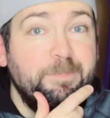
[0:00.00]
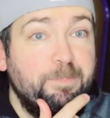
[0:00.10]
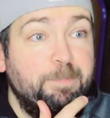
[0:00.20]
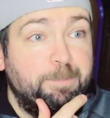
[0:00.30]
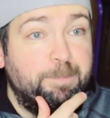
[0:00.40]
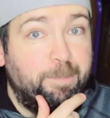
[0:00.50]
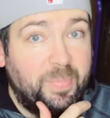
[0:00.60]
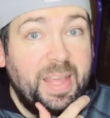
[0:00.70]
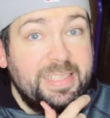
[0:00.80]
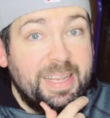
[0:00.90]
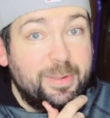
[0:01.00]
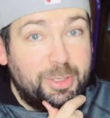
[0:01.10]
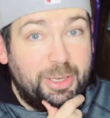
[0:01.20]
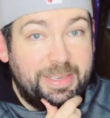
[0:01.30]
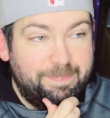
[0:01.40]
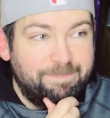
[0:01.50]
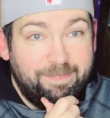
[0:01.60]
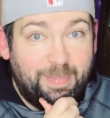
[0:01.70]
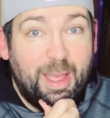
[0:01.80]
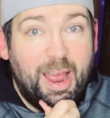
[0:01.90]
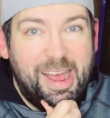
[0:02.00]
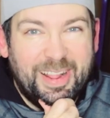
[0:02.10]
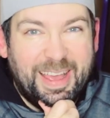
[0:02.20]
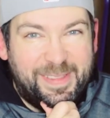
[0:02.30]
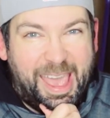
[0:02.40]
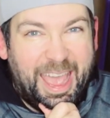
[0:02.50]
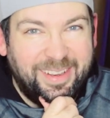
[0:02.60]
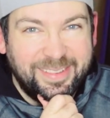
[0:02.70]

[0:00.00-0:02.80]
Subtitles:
Mmm, that sounds good. I'll have that.